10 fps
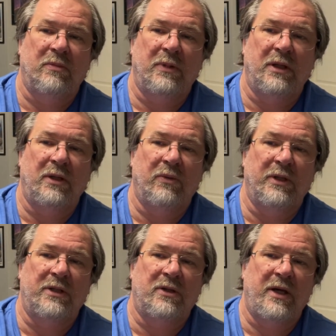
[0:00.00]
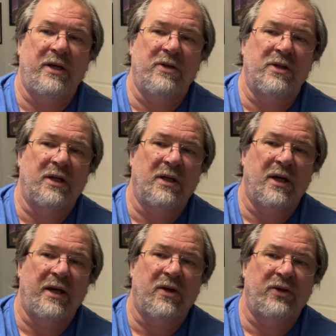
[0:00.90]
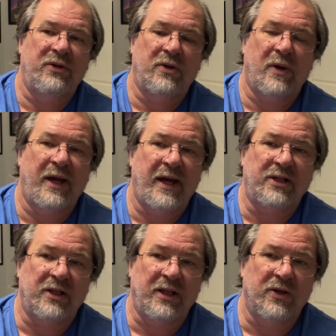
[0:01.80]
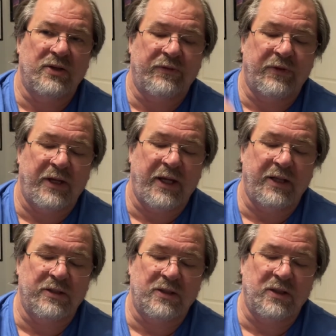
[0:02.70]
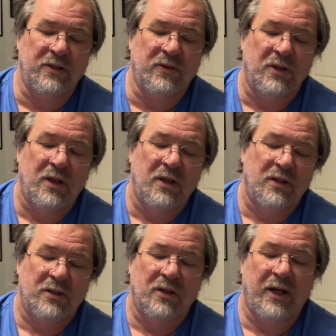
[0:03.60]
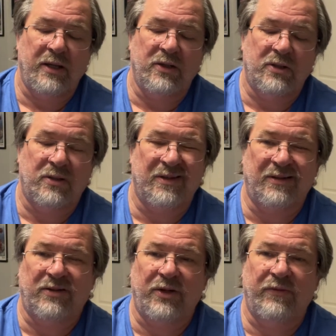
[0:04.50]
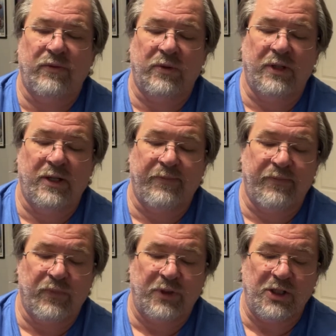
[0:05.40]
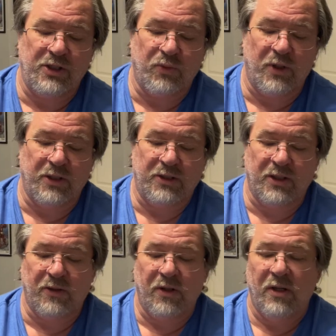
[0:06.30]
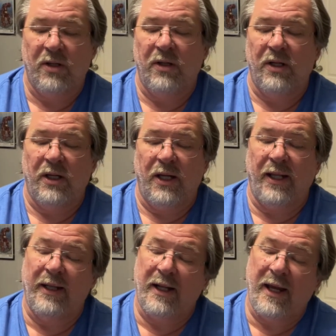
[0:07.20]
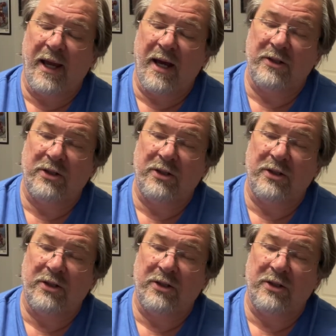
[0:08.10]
Anyway, so I go through actually those are for the heads too. So I use like 3 or 4 of them with each one. So, and then I